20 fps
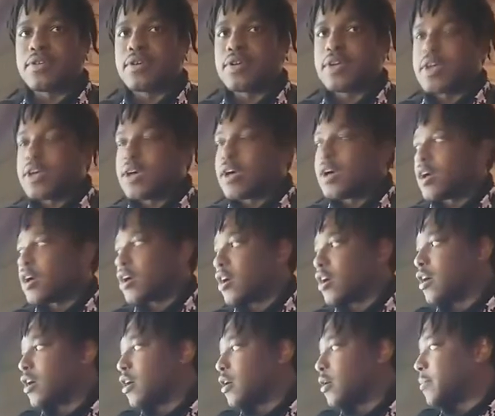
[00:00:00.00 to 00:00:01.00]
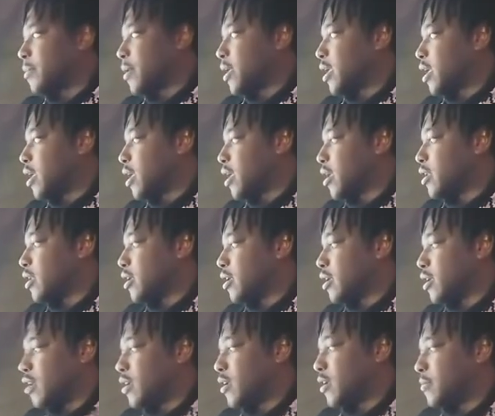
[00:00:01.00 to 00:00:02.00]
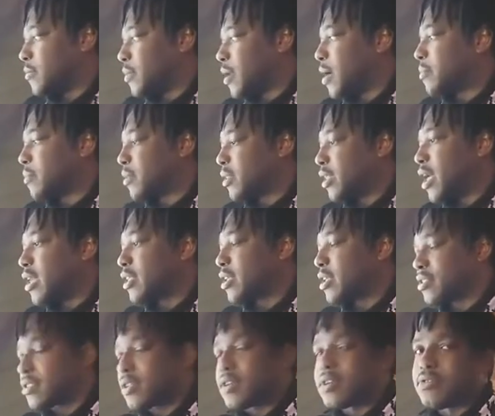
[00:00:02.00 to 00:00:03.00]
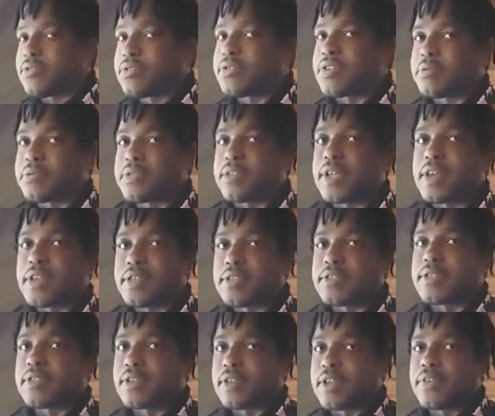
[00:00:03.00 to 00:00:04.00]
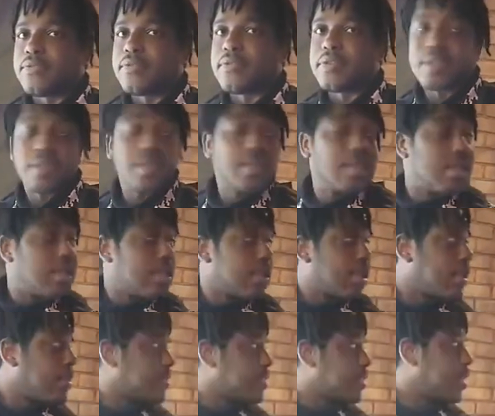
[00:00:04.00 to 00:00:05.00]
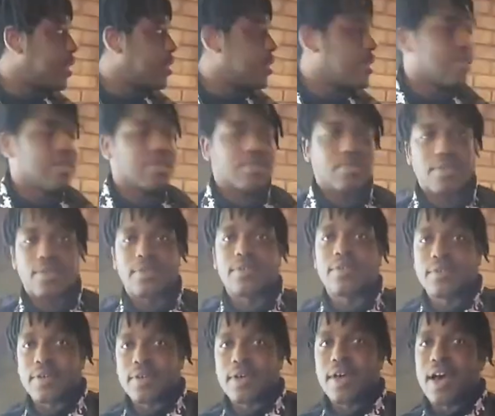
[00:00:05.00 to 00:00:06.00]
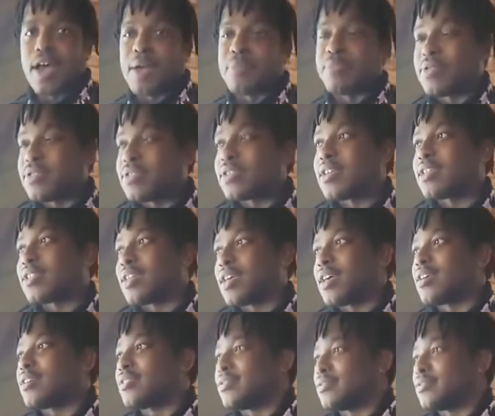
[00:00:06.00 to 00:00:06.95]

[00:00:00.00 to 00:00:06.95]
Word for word: Yeah. Um, and uh, I'm glad that it's getting the reception that it's in the love that it's getting. So good. I appreciate that.